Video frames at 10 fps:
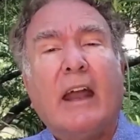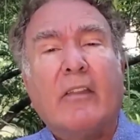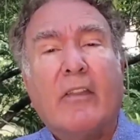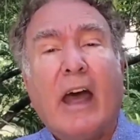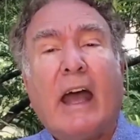
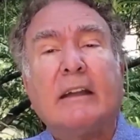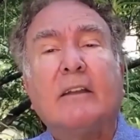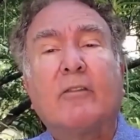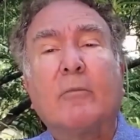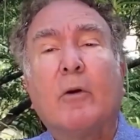and
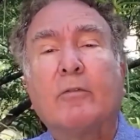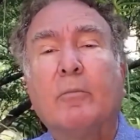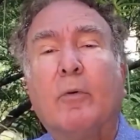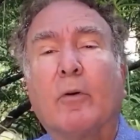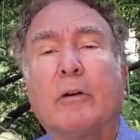that is the
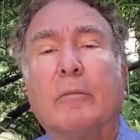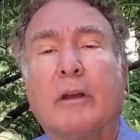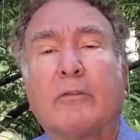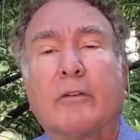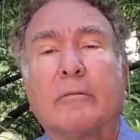most
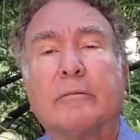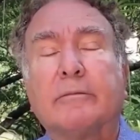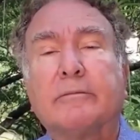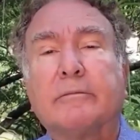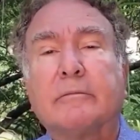important measure.